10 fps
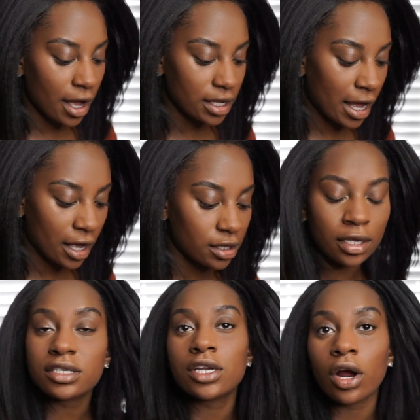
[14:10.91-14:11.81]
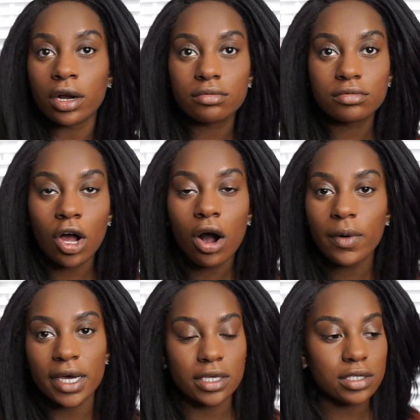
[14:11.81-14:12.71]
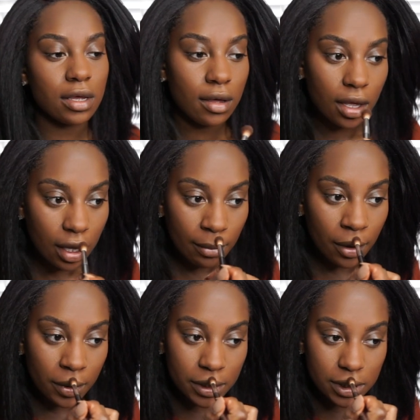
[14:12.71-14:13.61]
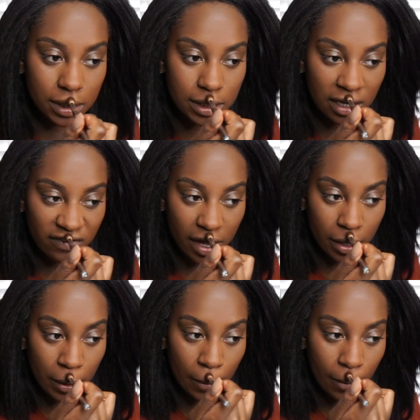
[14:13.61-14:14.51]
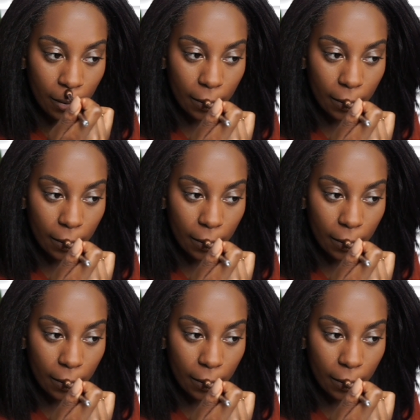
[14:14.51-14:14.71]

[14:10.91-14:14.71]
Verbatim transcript: At the start, always. But when you start seeing value,